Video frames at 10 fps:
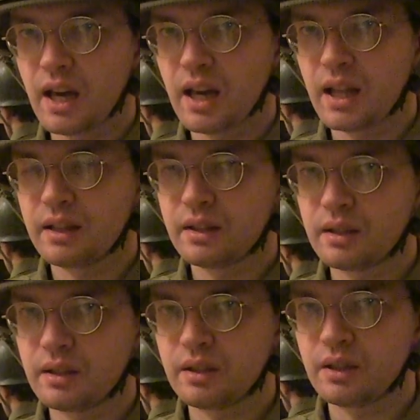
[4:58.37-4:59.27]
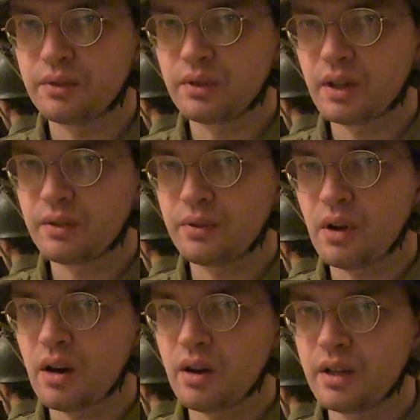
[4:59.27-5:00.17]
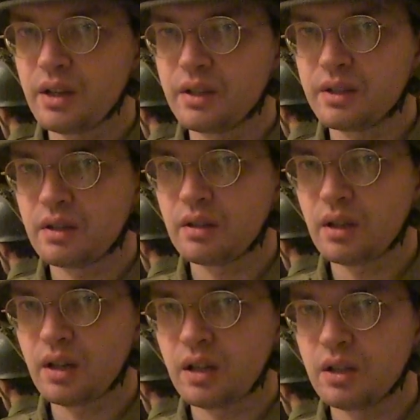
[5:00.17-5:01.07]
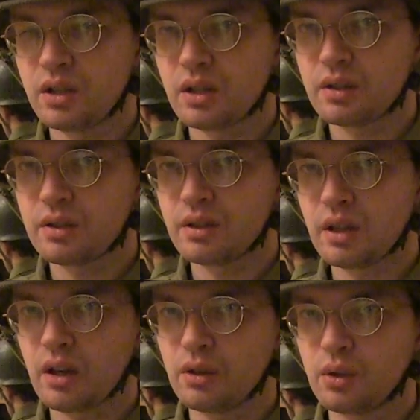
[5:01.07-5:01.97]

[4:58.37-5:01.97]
And the Far East Asians, they are